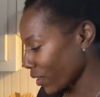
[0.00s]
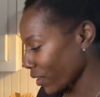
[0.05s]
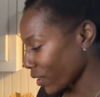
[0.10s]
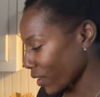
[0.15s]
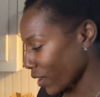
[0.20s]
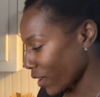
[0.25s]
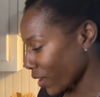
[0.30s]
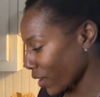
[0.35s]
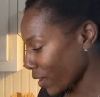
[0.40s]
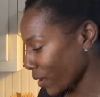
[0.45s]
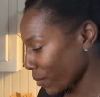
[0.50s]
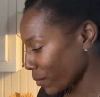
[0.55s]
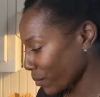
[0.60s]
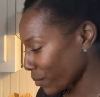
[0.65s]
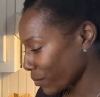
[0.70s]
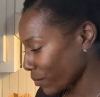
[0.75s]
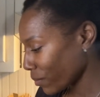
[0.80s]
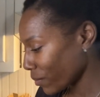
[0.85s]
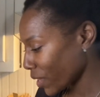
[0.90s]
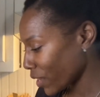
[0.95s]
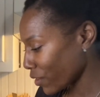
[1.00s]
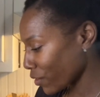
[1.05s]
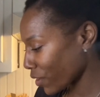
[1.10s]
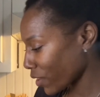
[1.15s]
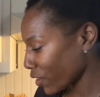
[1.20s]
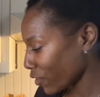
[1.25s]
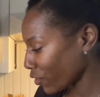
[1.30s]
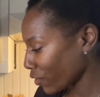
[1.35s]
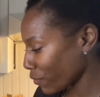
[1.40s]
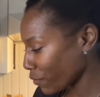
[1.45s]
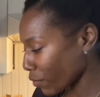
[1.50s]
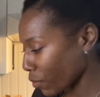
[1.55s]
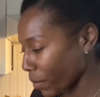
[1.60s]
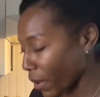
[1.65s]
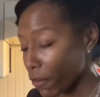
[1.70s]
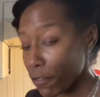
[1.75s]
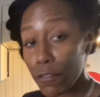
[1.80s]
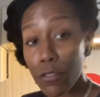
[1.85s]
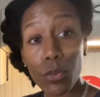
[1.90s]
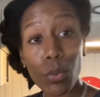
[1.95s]
in your kitchen for
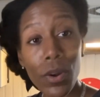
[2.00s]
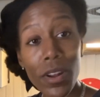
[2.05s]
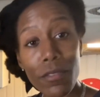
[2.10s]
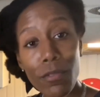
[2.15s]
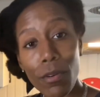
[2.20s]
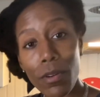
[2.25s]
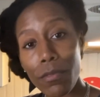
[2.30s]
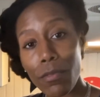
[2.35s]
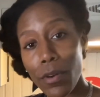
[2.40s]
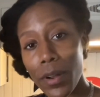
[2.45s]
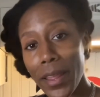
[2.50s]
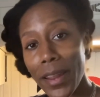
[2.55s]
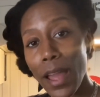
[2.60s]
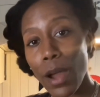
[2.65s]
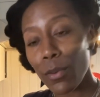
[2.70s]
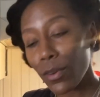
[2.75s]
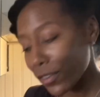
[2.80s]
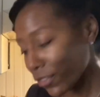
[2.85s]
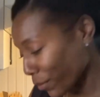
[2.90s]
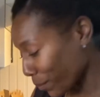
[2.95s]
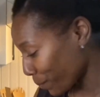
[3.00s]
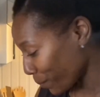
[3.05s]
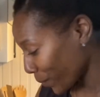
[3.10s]
about 24 to 48 hours.